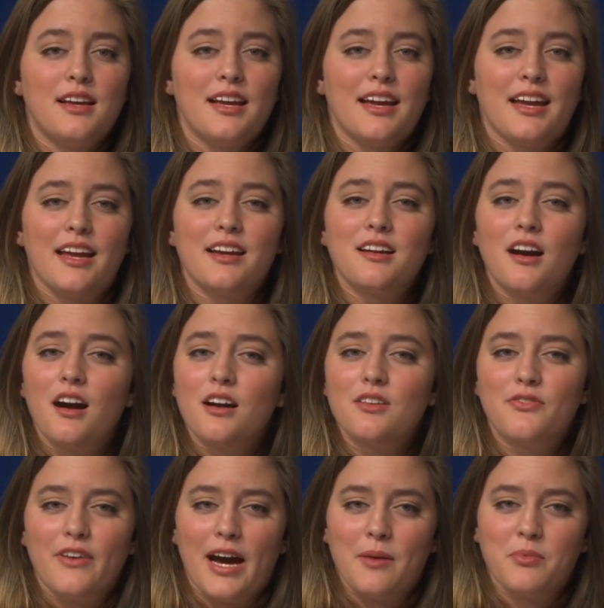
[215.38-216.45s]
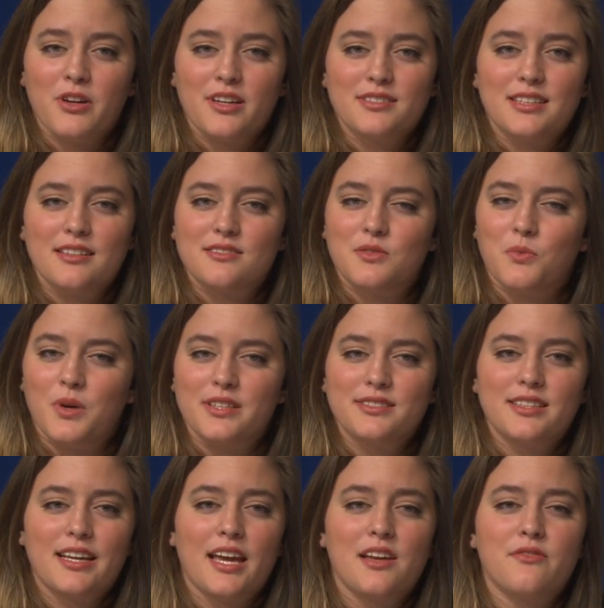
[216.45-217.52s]
Hancock Fabrics has
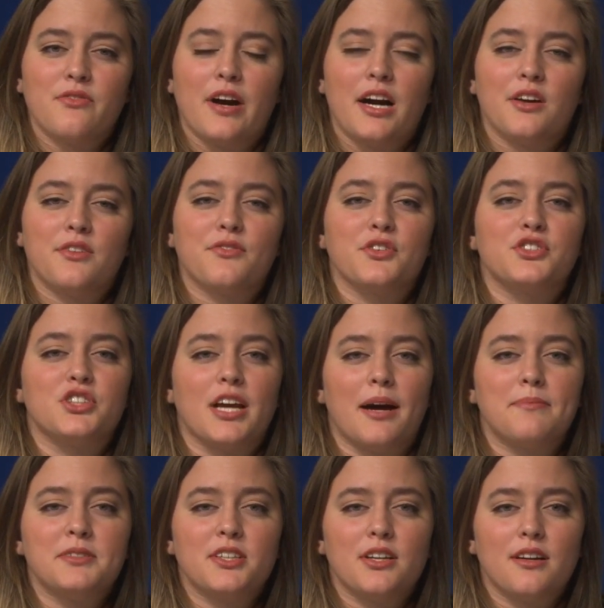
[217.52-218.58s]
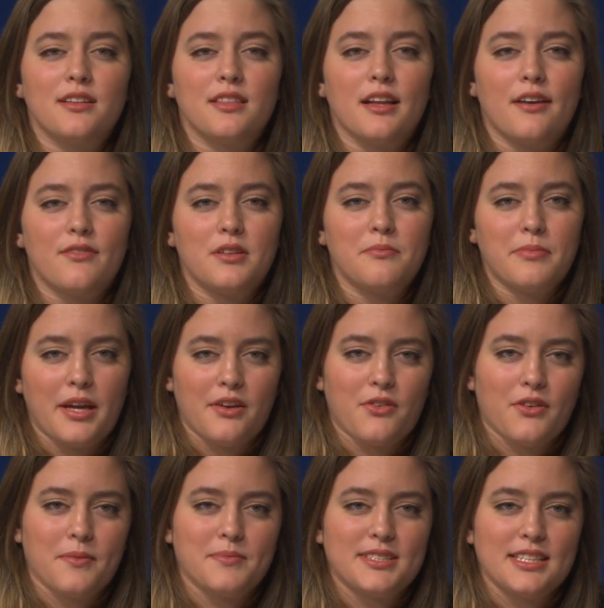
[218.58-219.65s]
once again filed for Chapter 11
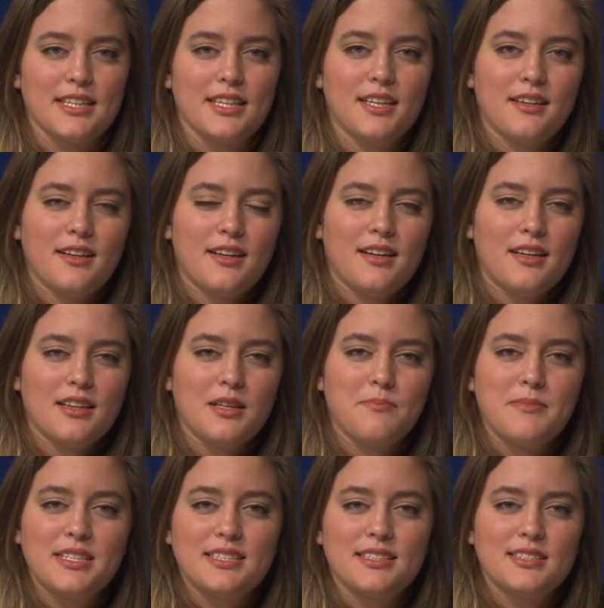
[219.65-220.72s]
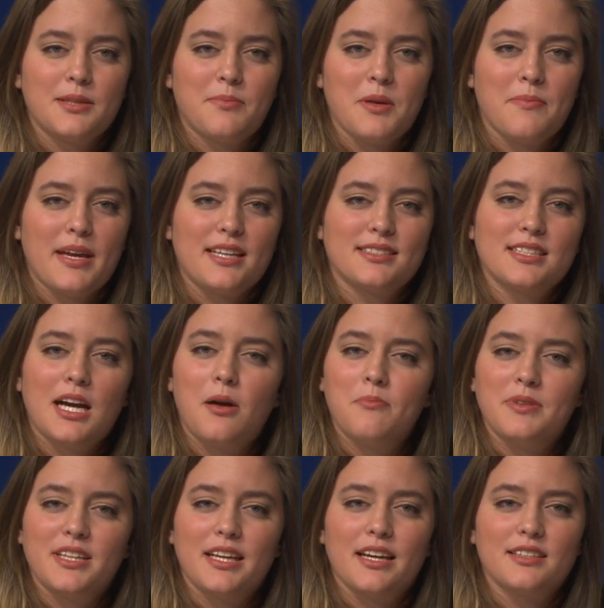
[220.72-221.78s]
bankruptcy. The Mississippi-based
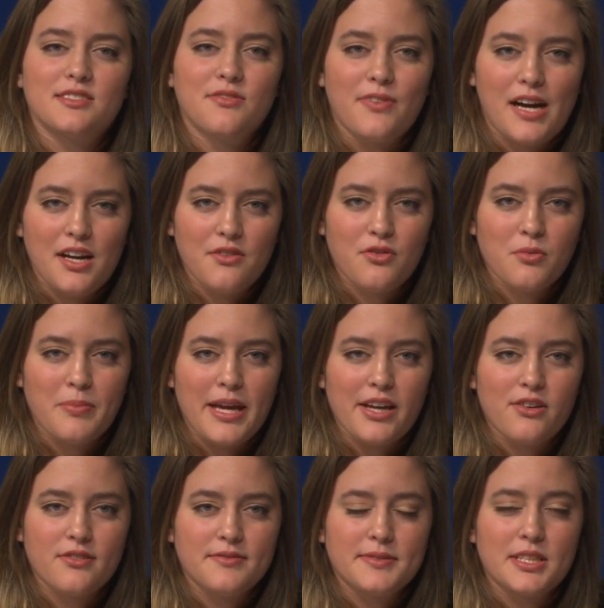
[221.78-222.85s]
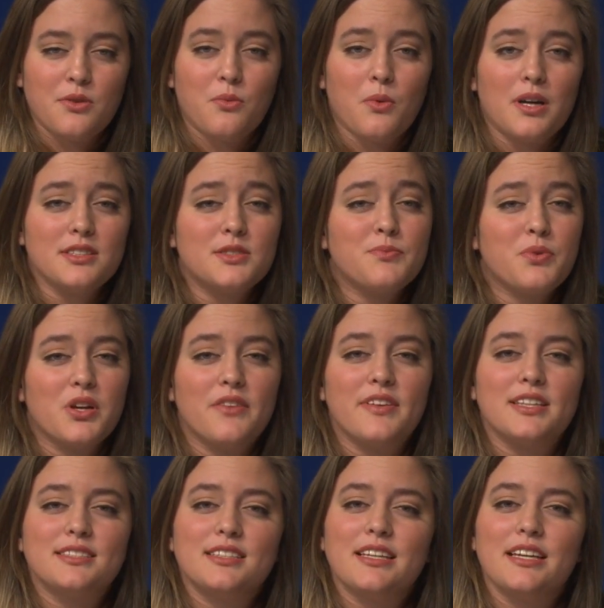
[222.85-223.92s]
company has filed for bankruptcy once
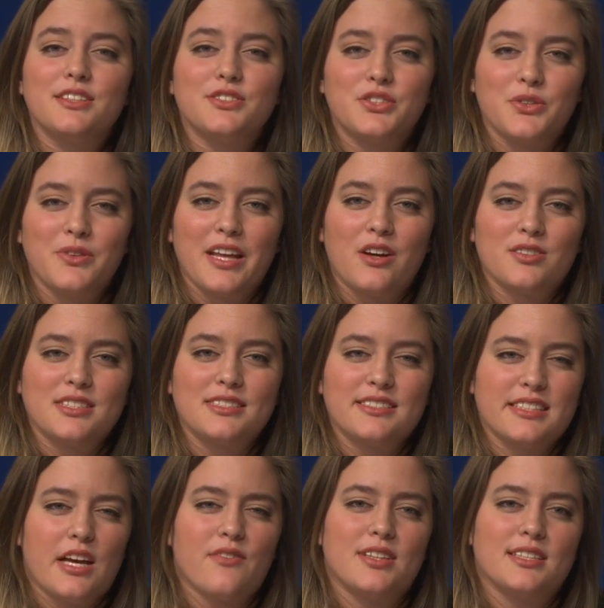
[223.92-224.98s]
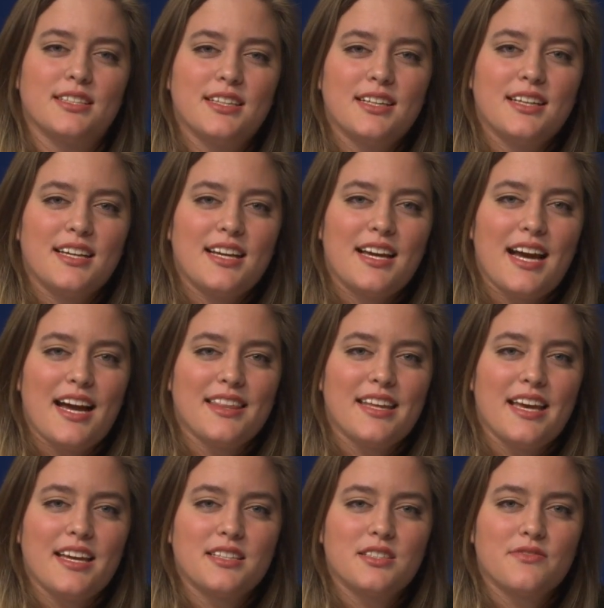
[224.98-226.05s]
previously in 2007. At the
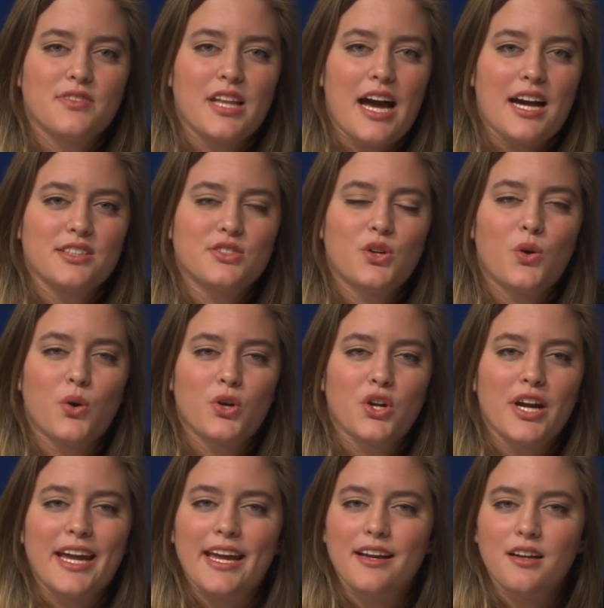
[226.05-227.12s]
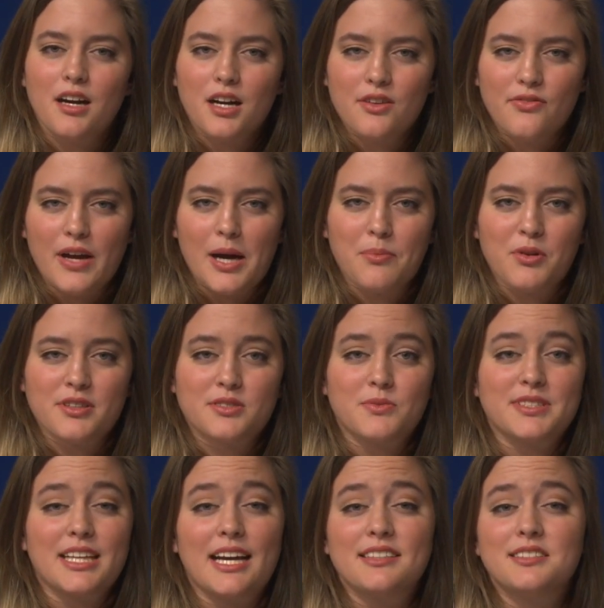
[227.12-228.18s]
end of last quarter, Hancock Fabrics
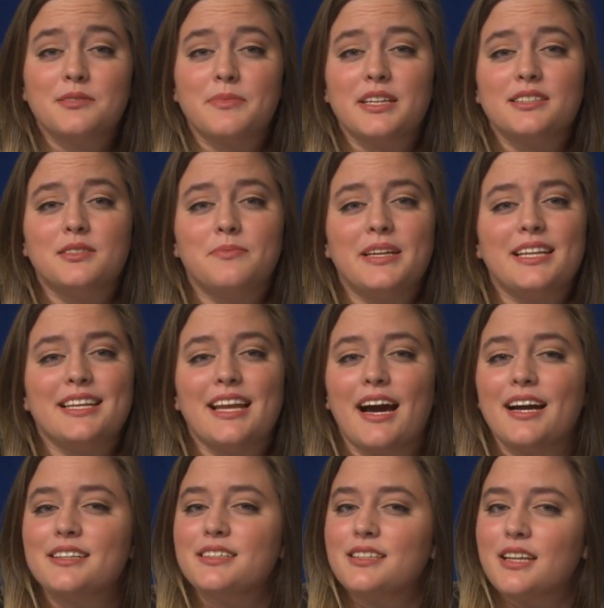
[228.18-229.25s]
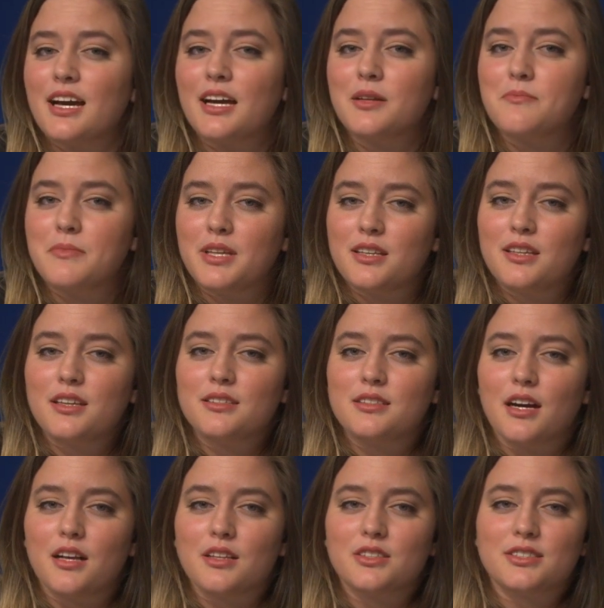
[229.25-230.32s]
was estimated to be $99 million
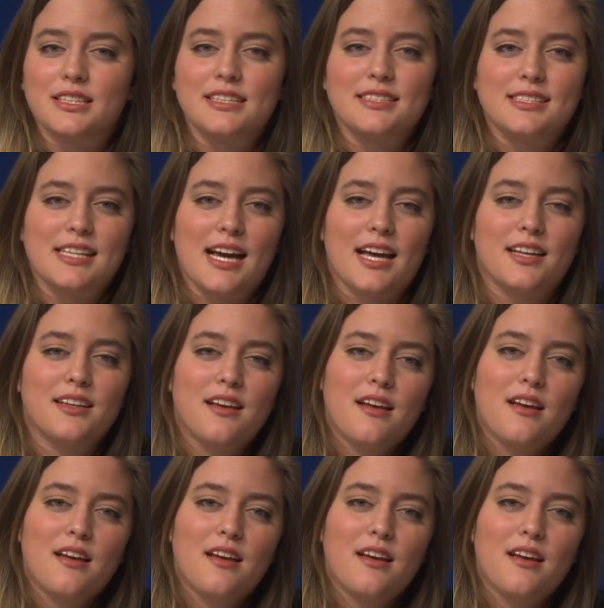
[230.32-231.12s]
in debt.